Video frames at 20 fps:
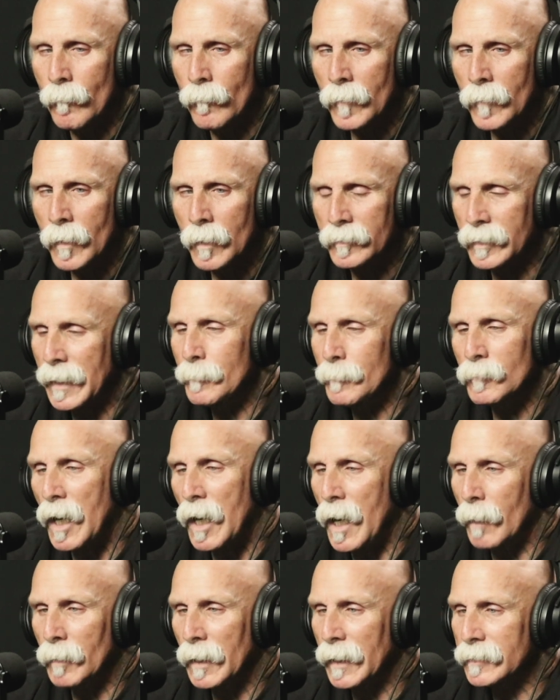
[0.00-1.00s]
Same
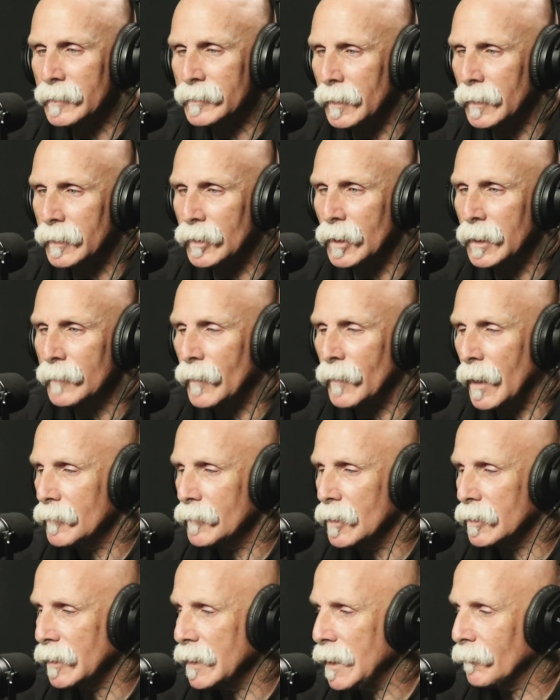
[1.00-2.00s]
job, like I said, 35
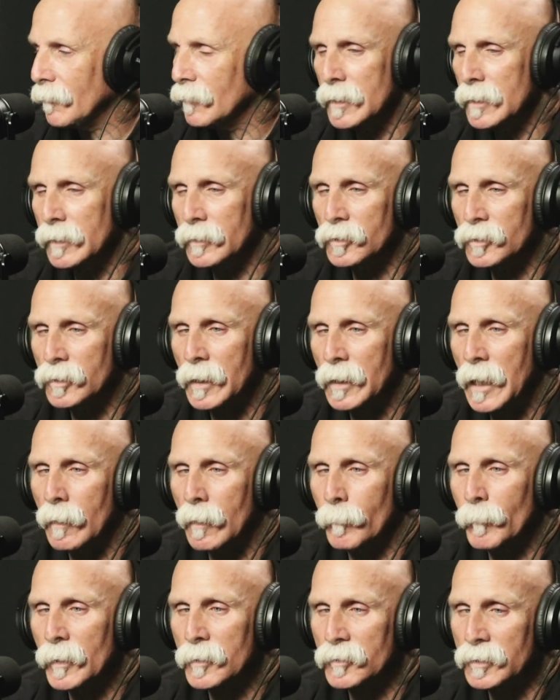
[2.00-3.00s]
years. I never understood how a
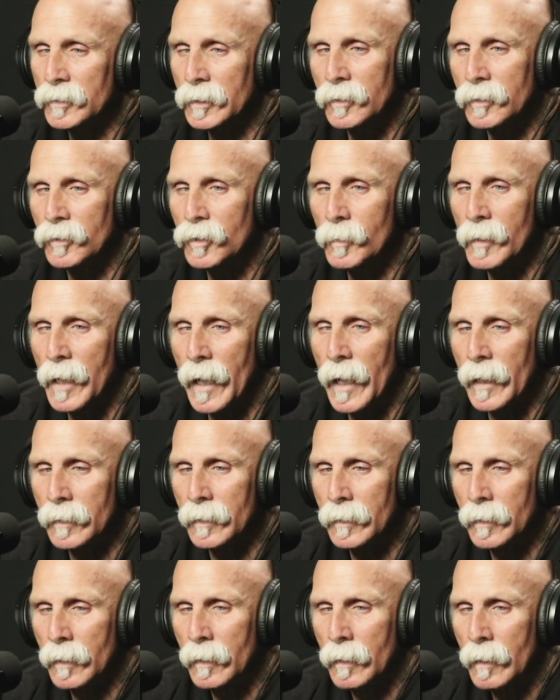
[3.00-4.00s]
person could do that.
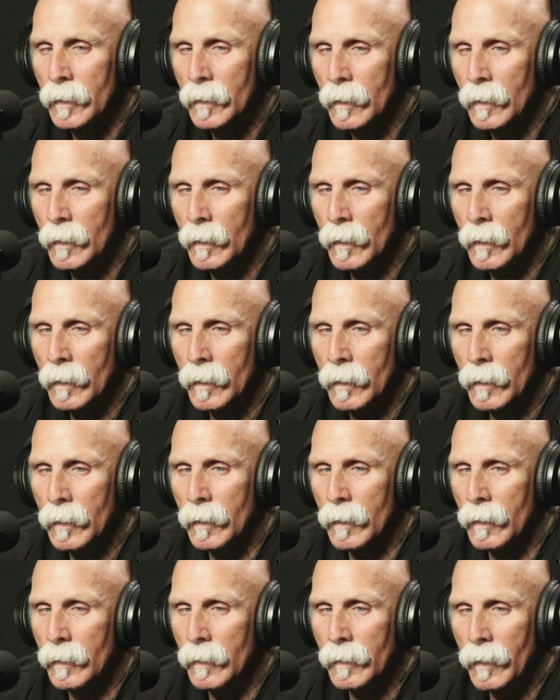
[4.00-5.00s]

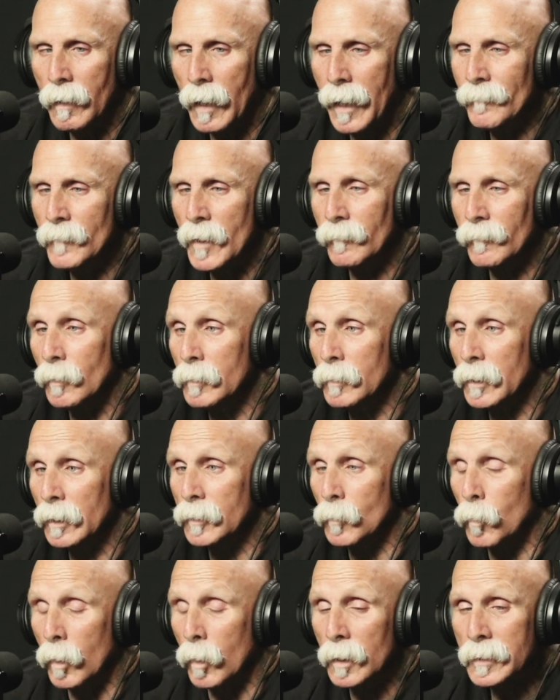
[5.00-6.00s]
I've never really
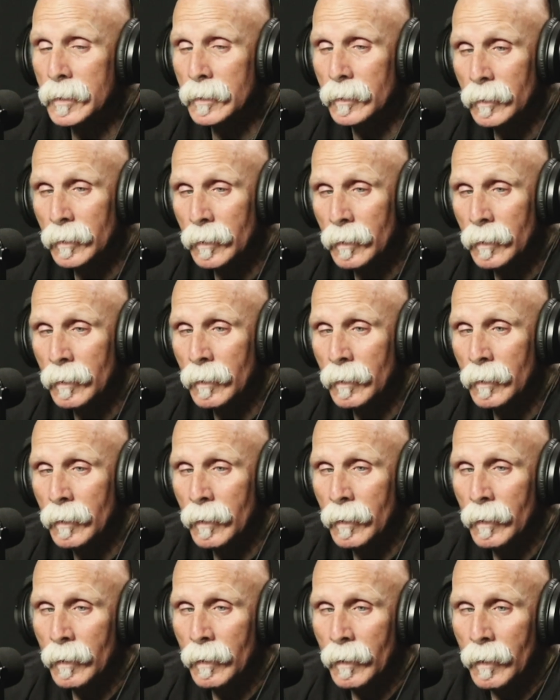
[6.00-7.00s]
worked.
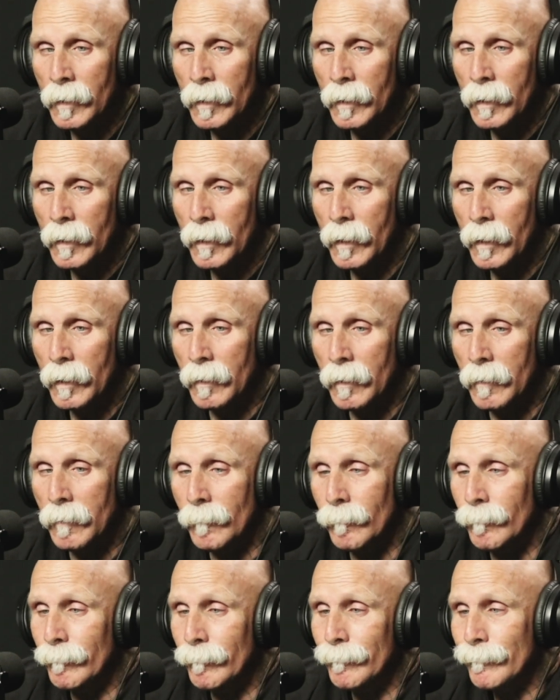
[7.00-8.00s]

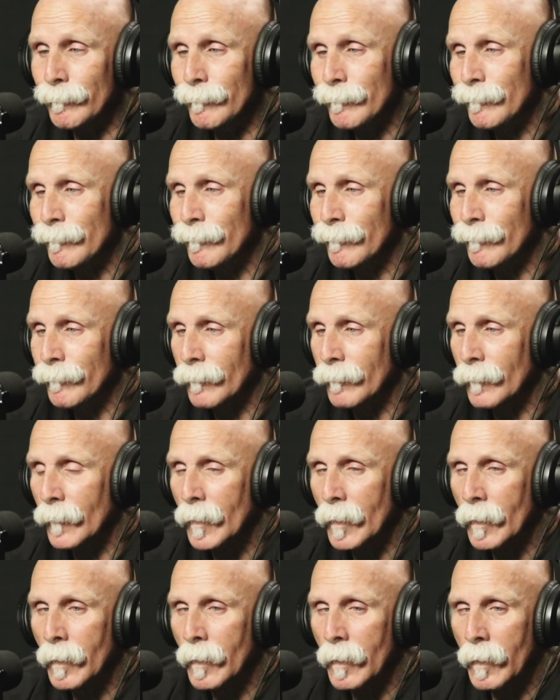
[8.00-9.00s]
And
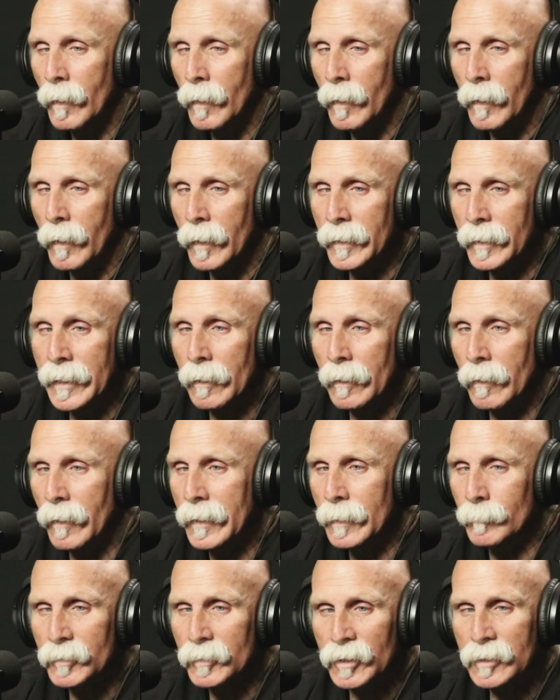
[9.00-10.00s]
here I
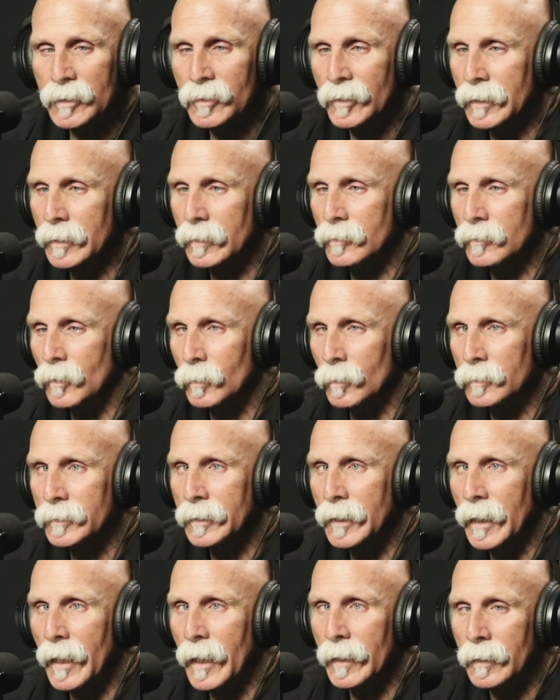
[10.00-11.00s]
am, 60 years old
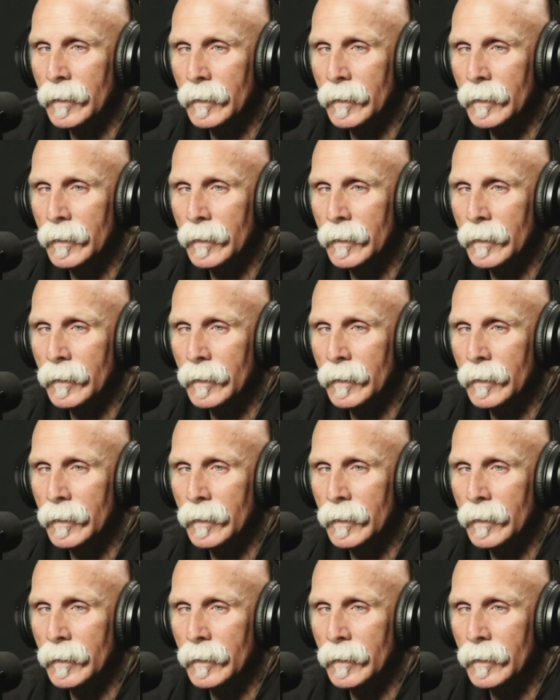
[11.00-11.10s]
today,